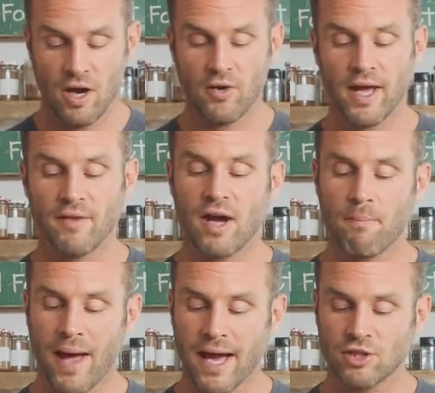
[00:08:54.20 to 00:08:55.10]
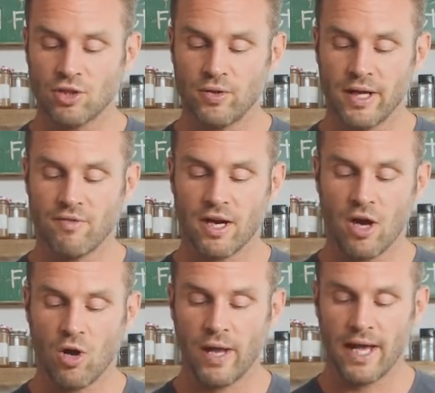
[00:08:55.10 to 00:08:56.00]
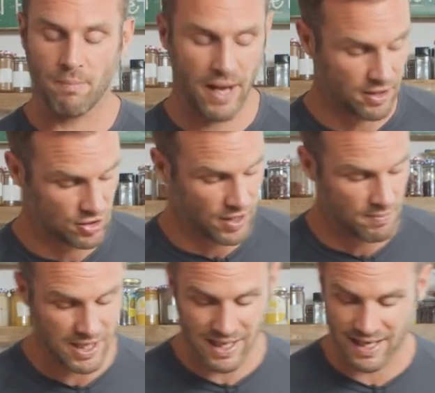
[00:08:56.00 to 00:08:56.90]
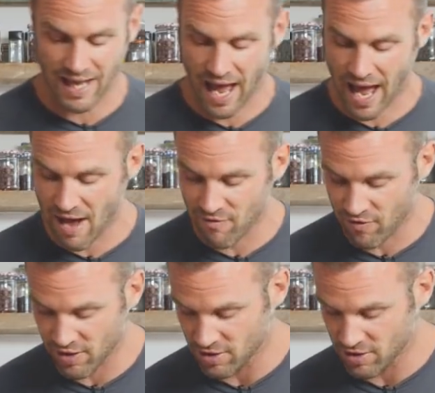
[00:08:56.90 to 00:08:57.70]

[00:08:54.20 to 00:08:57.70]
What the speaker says: Okay, I've got Pak Choi. I've got a whole head of Pak Choi. I'm taking half of it.